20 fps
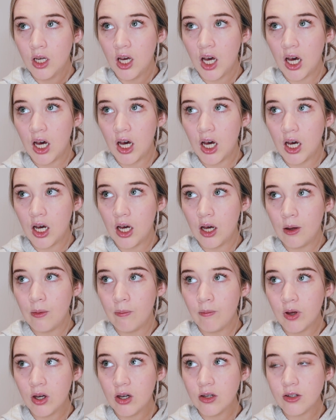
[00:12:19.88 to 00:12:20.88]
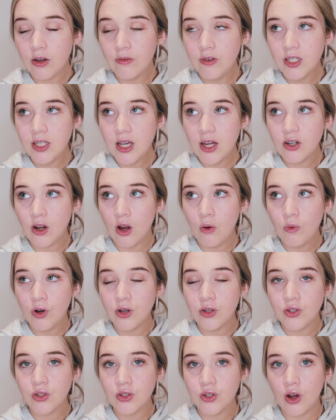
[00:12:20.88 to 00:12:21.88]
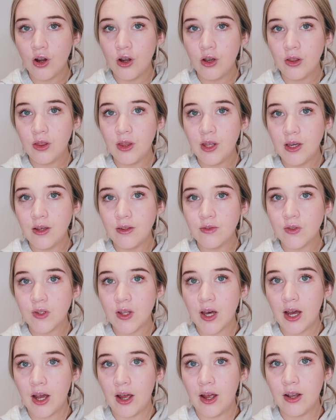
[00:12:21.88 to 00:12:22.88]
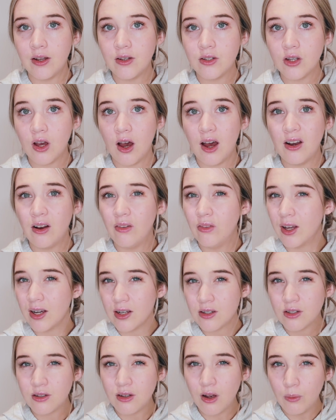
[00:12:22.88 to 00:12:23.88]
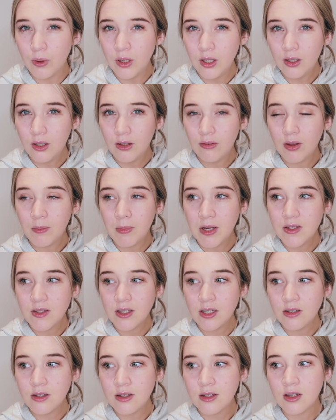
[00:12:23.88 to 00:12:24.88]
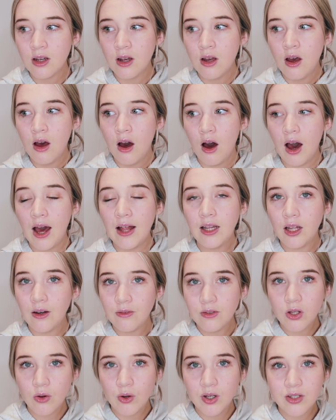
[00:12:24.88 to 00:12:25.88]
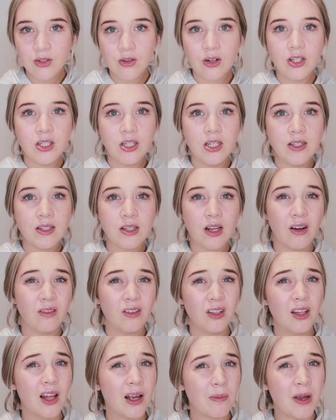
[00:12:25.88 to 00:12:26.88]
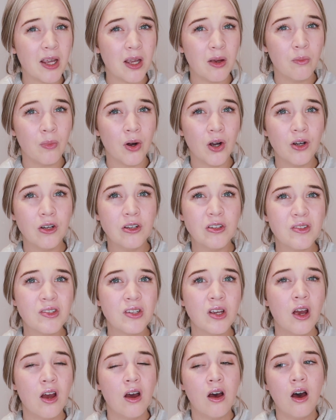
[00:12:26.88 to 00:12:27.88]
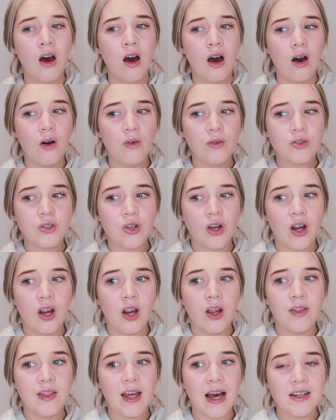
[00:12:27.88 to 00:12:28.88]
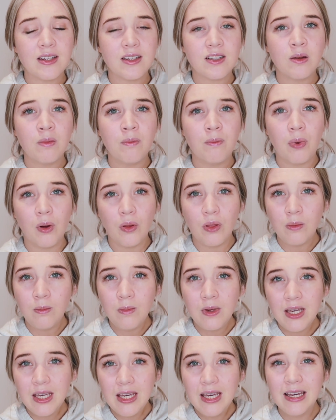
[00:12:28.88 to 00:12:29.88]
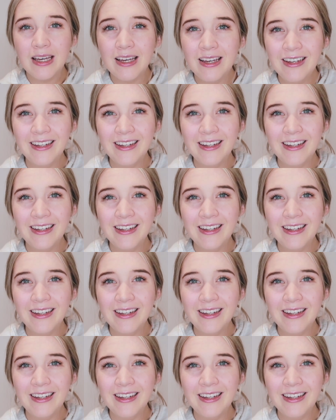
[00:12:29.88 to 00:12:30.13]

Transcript: Because obviously I don't want to sew things that I don't like sewing, if that makes sense. I love sewing scrunchies. I really like making bows, so that doesn't bother me.